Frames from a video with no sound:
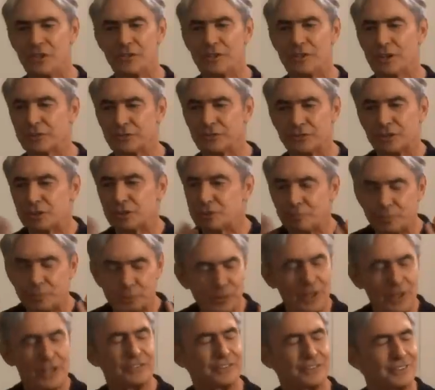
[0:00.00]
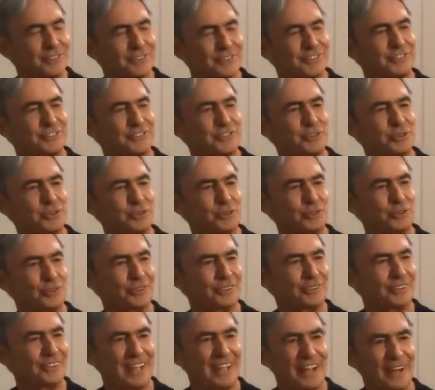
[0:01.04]
there's such presence to
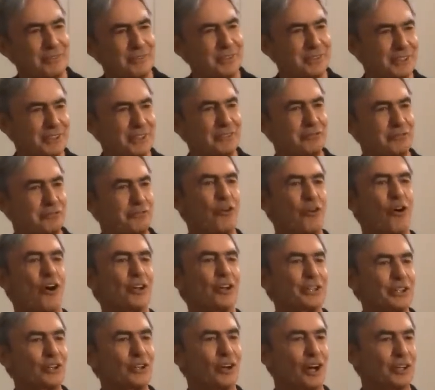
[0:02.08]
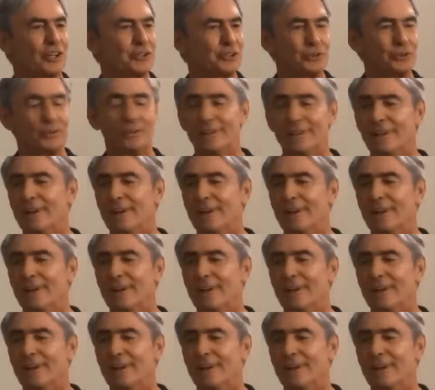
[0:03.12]
everything falling on you